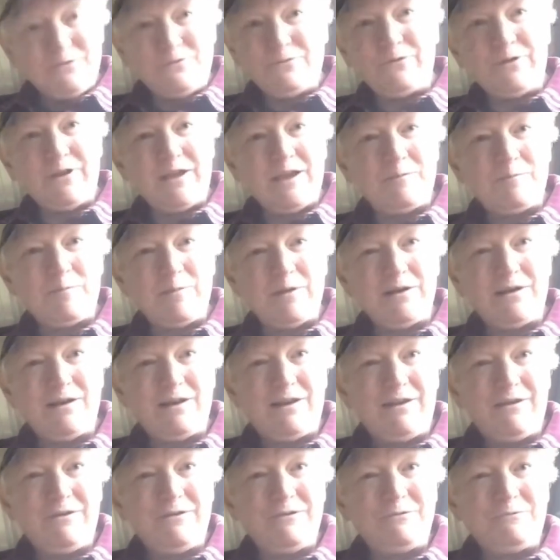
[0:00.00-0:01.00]
we ain't been
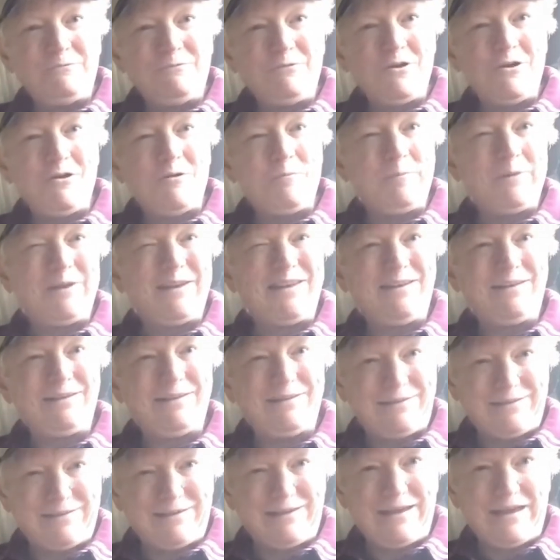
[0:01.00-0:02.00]
alone. We all been in
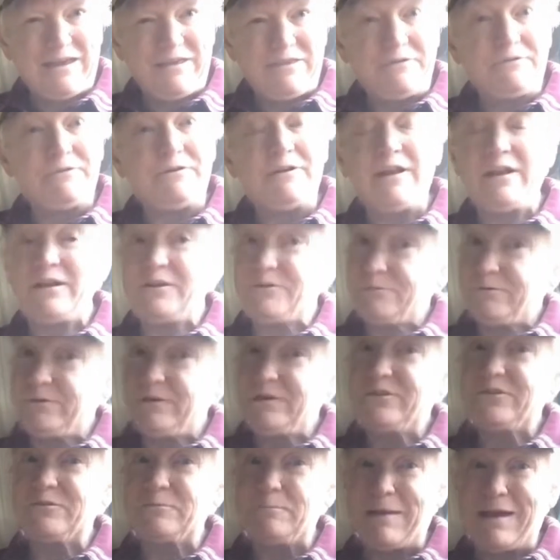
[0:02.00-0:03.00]
it together, and that's what
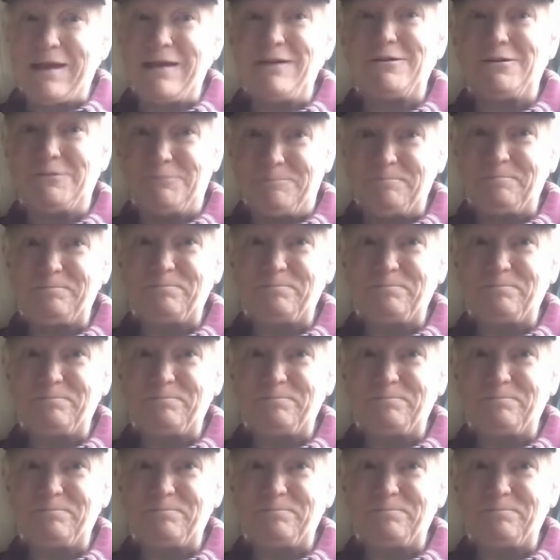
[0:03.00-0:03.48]
it's about.